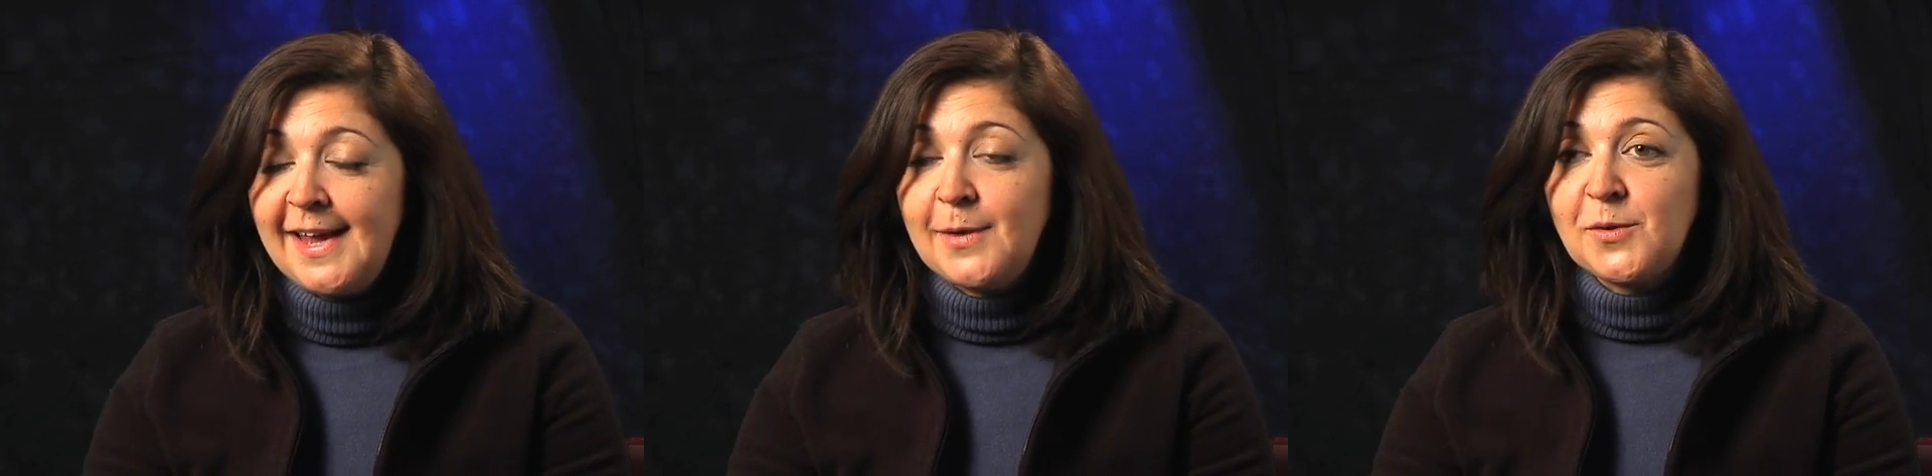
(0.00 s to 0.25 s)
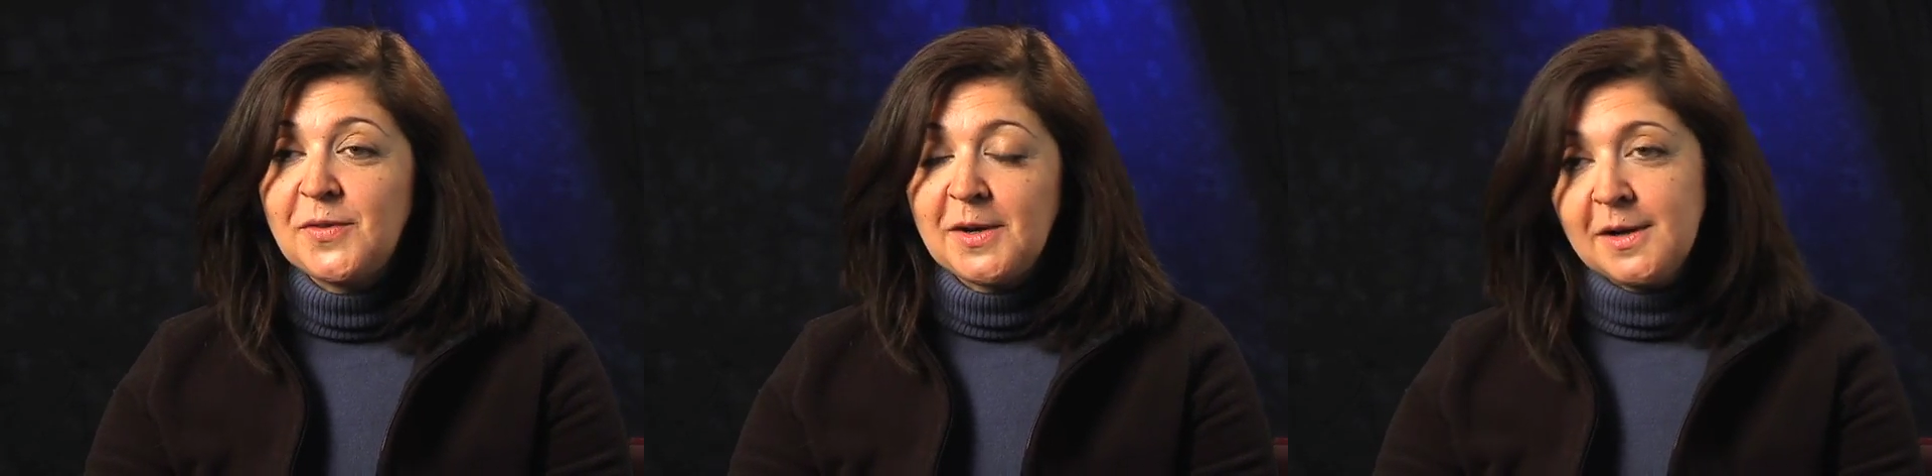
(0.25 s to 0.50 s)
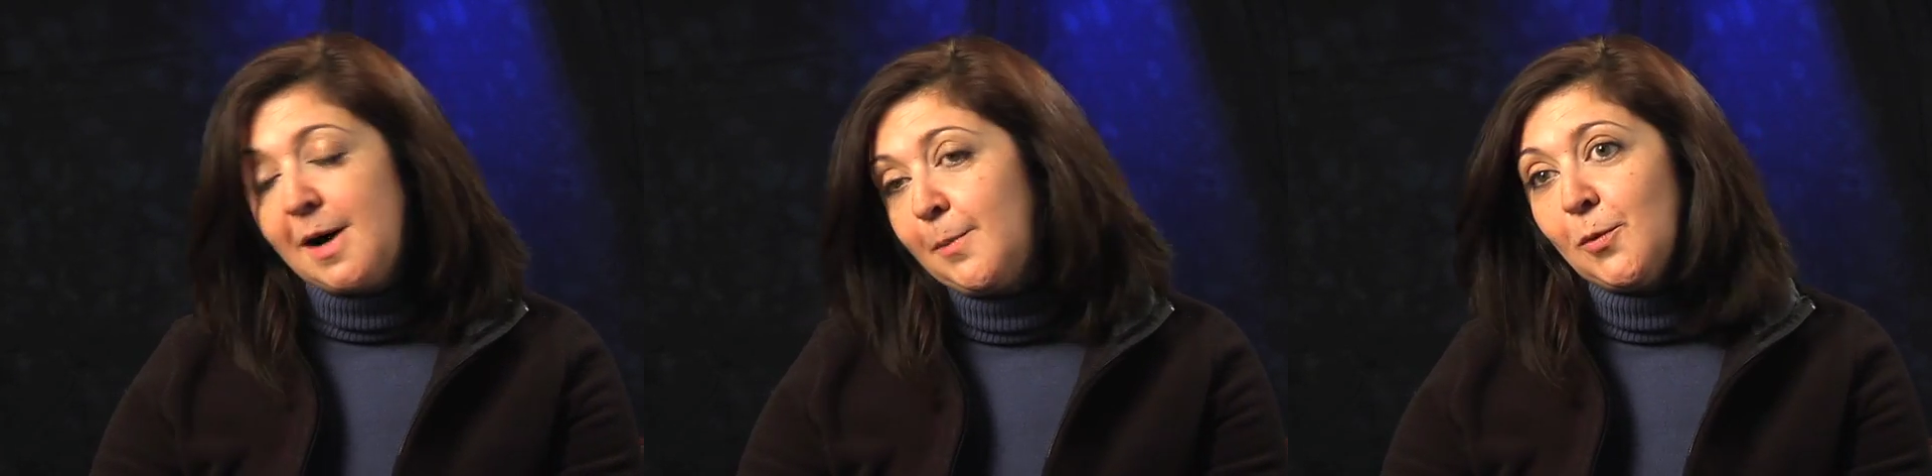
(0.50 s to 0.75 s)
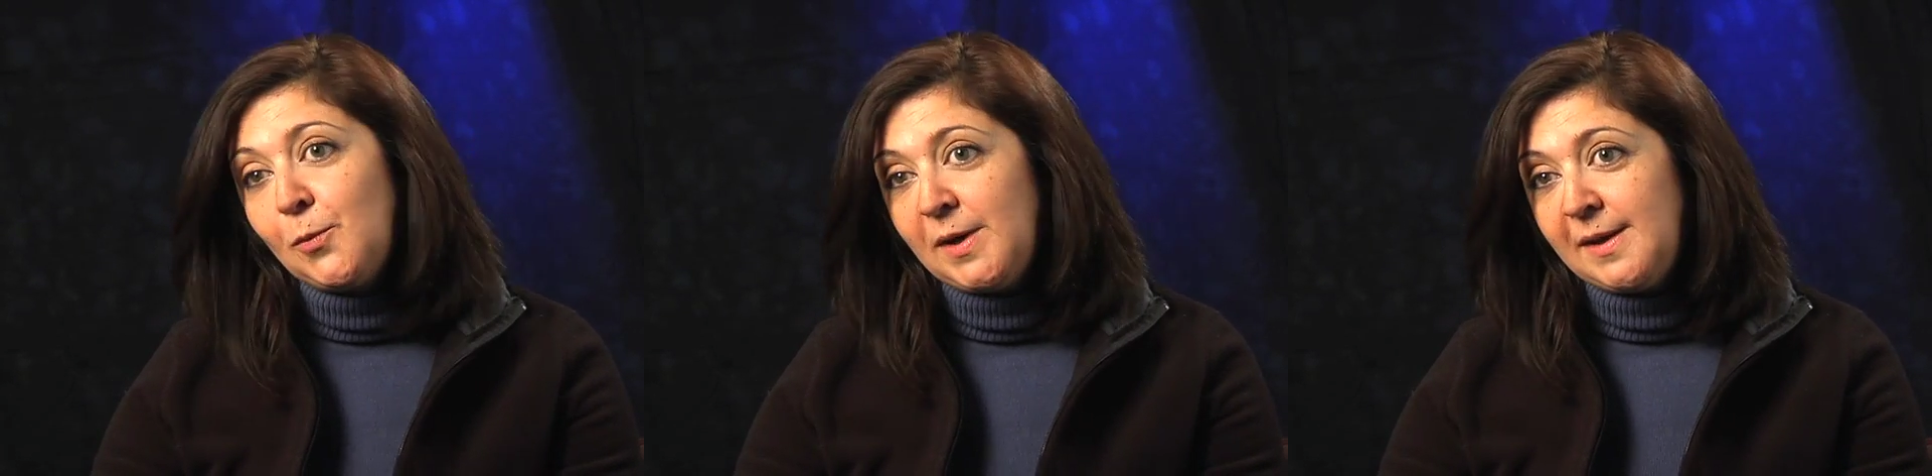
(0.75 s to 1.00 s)
and within a
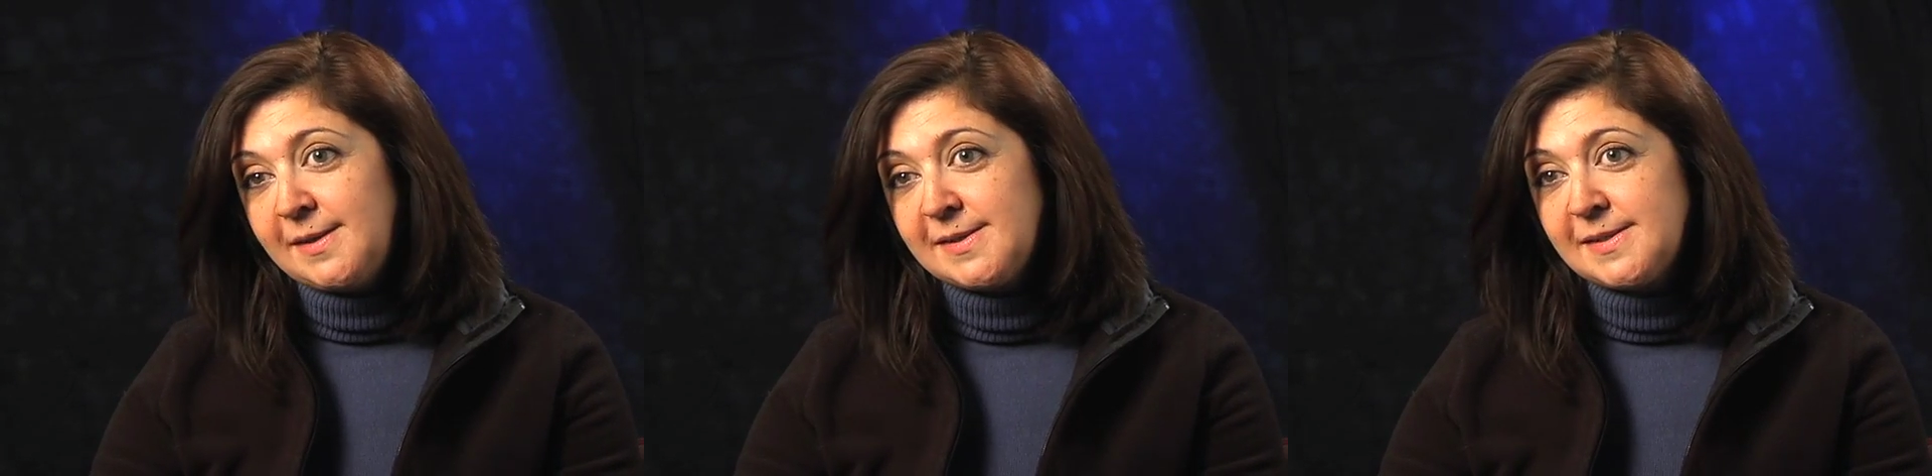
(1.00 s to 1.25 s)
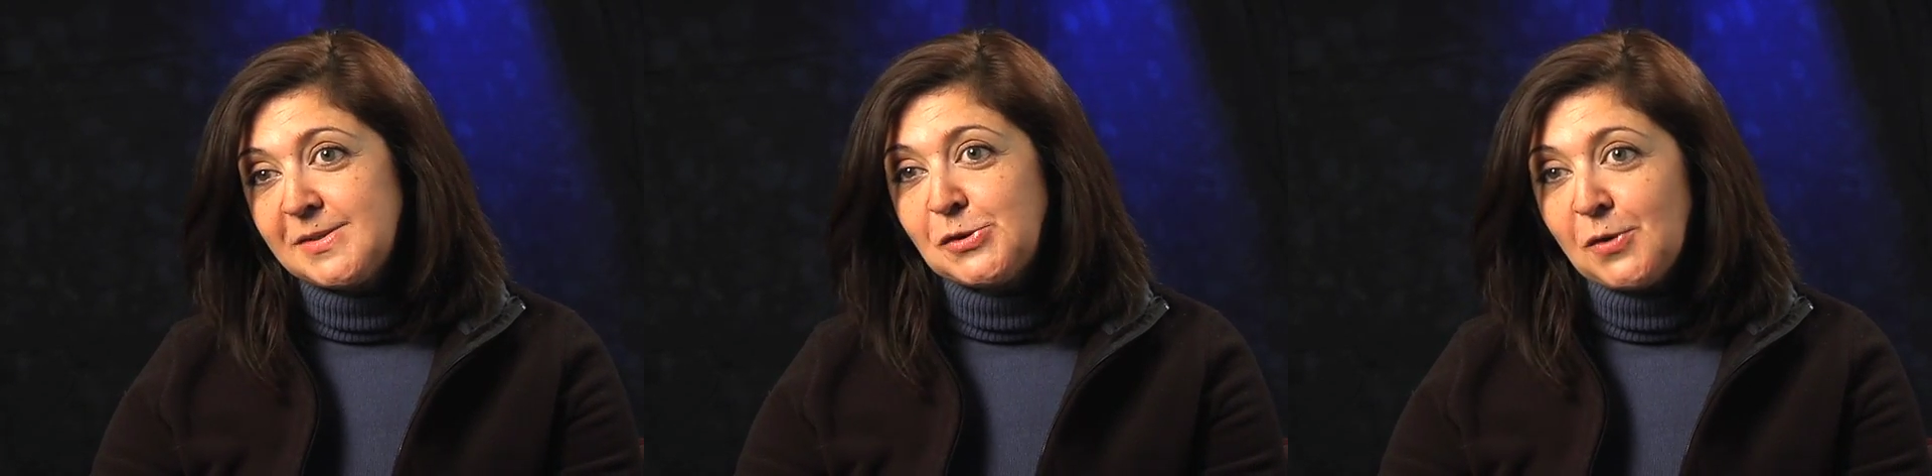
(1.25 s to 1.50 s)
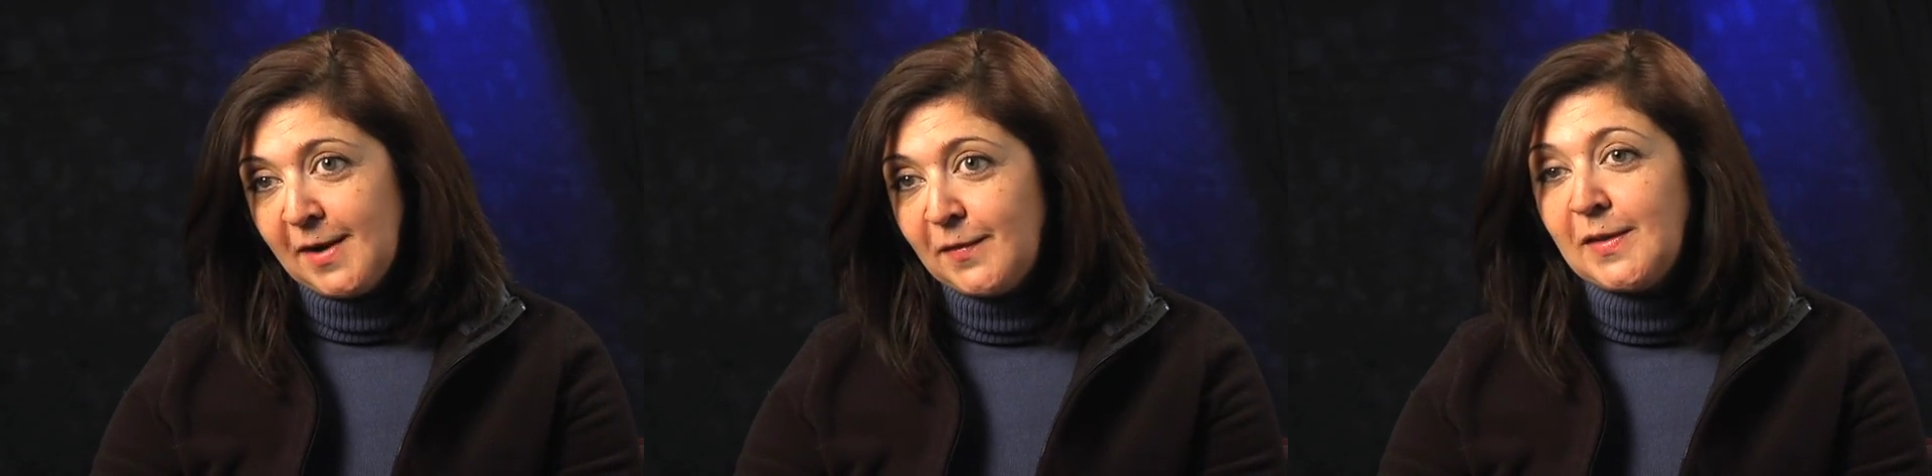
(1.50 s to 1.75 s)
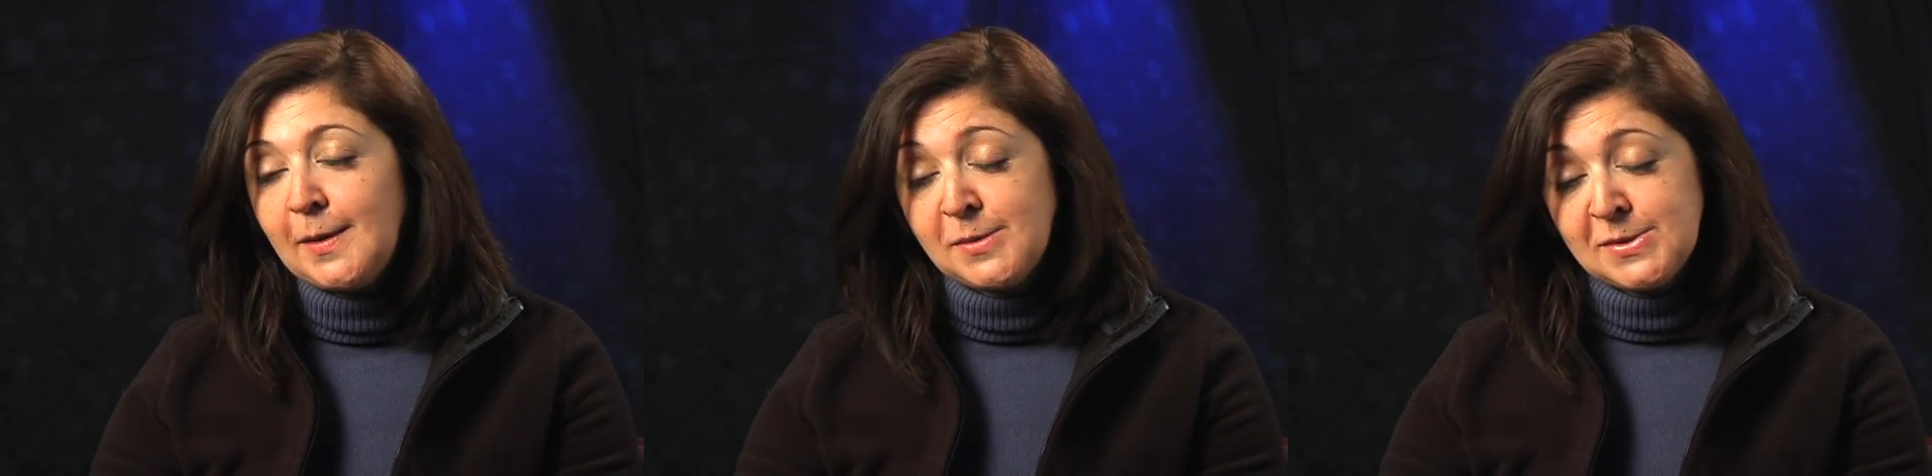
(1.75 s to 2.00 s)
couple weeks,
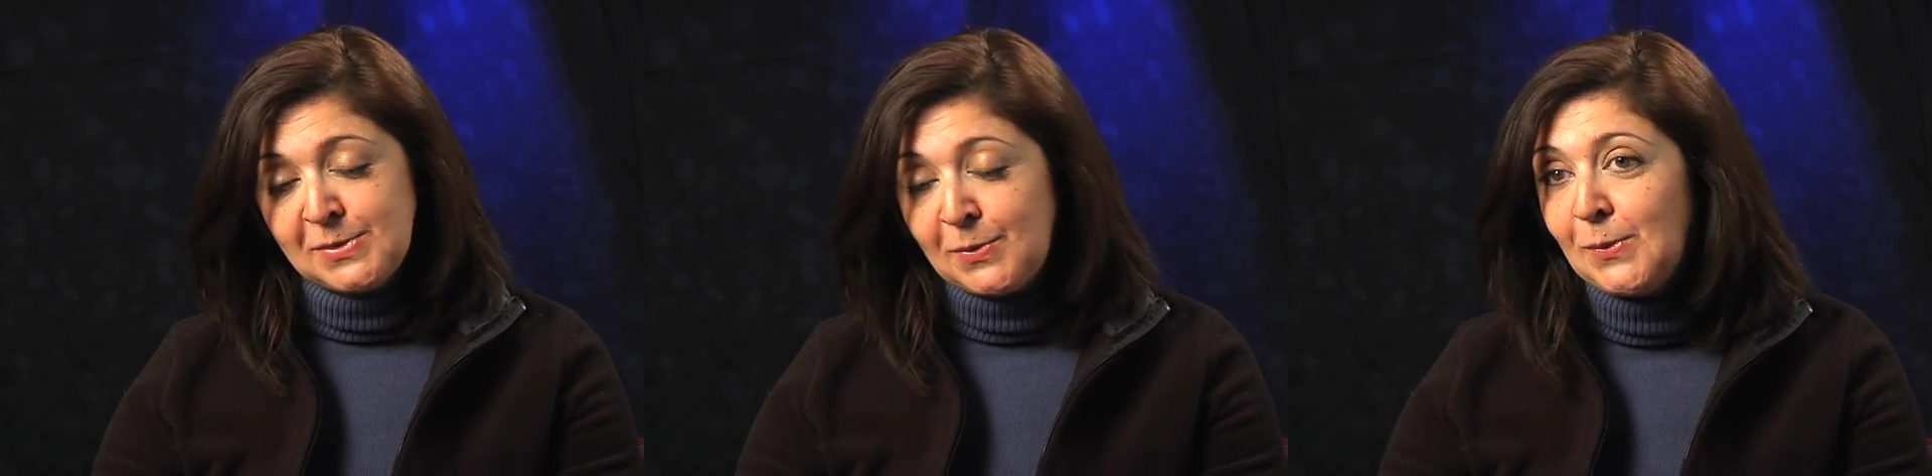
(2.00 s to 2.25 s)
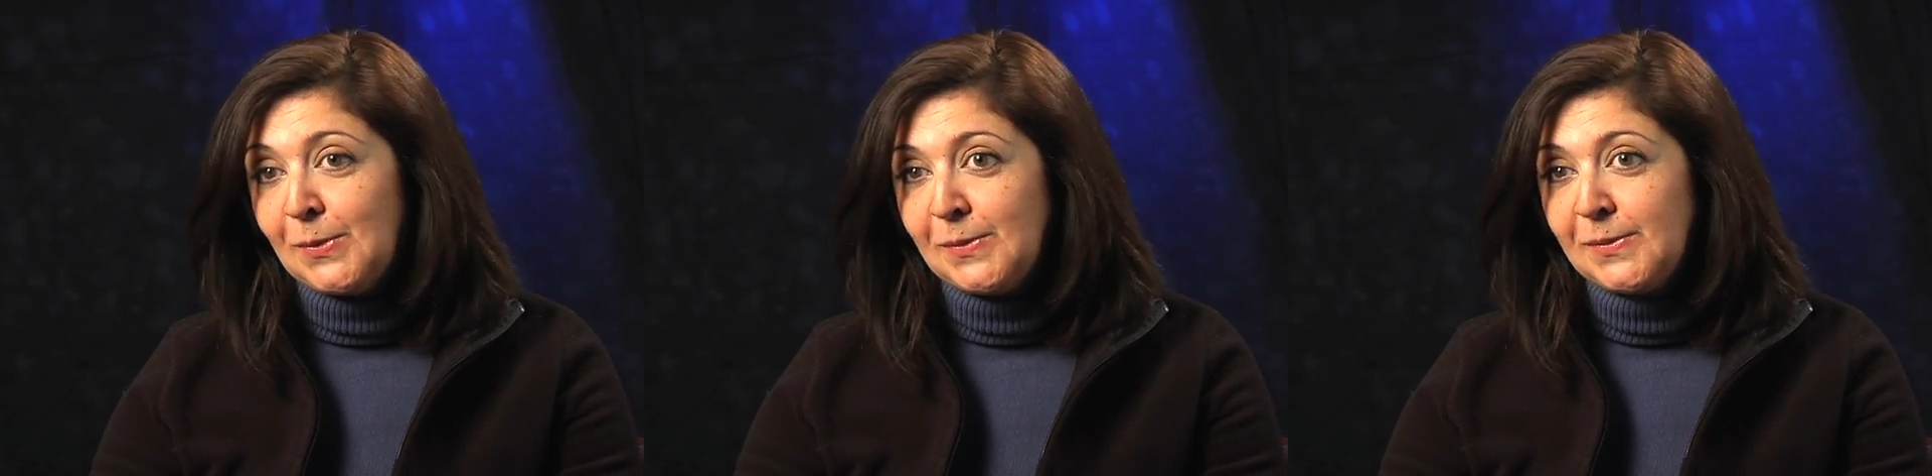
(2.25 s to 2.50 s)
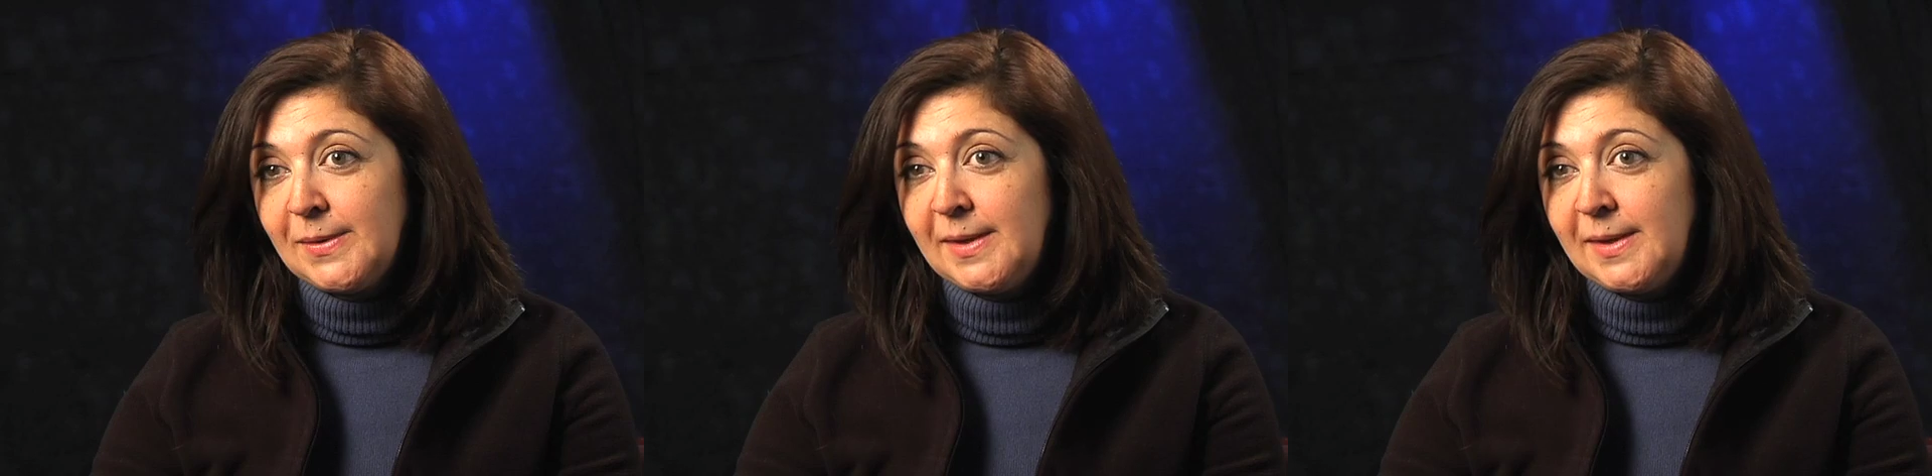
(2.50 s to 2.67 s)
driving them to school.